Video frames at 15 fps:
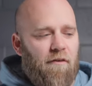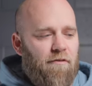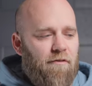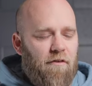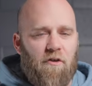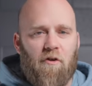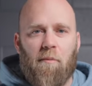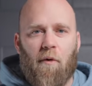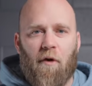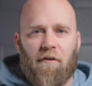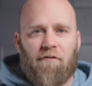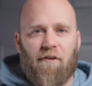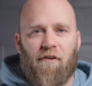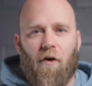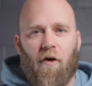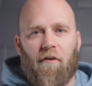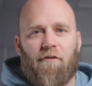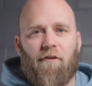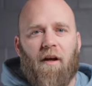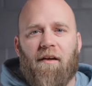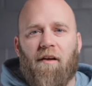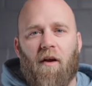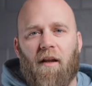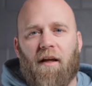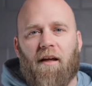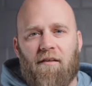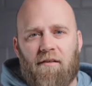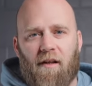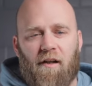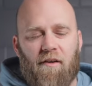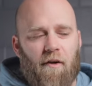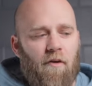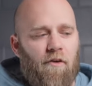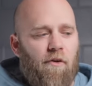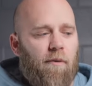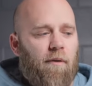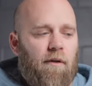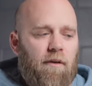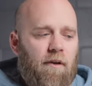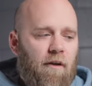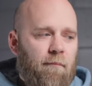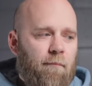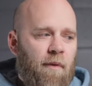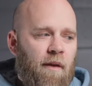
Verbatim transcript: of newborn photographer. I don't, like I said, I don't do it a lot,